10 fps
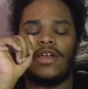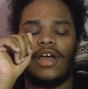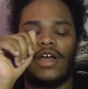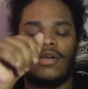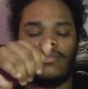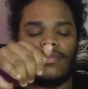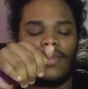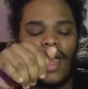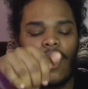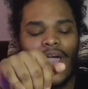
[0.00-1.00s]

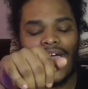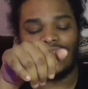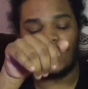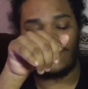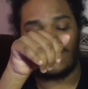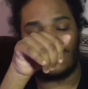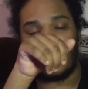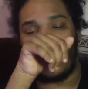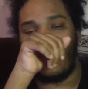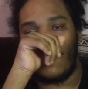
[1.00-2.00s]
How has it
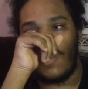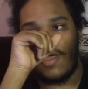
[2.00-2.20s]
turned out?